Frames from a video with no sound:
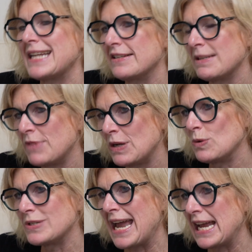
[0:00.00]
Something
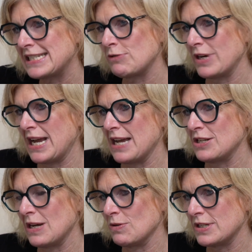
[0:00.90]
called extra care
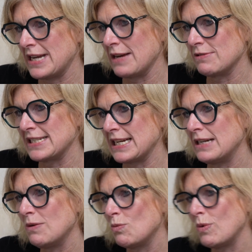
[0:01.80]
sheltered
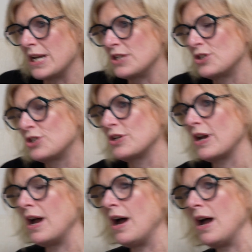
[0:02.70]
housing, which
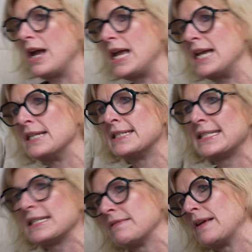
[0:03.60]
is